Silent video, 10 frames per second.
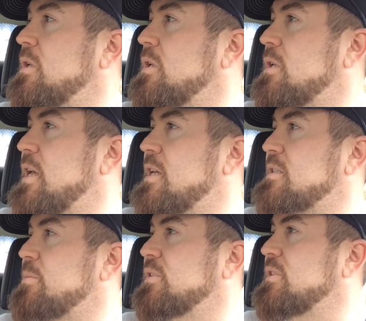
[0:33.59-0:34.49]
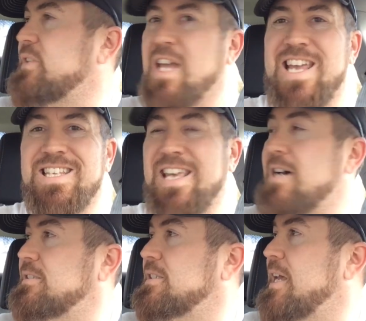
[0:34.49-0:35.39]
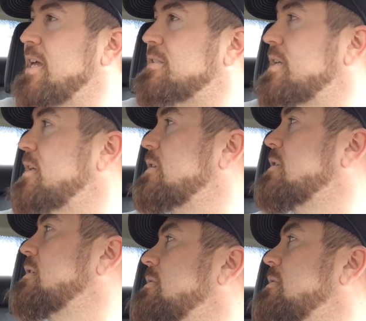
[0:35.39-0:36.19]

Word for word: It has, I believe, an eight gallon gas tank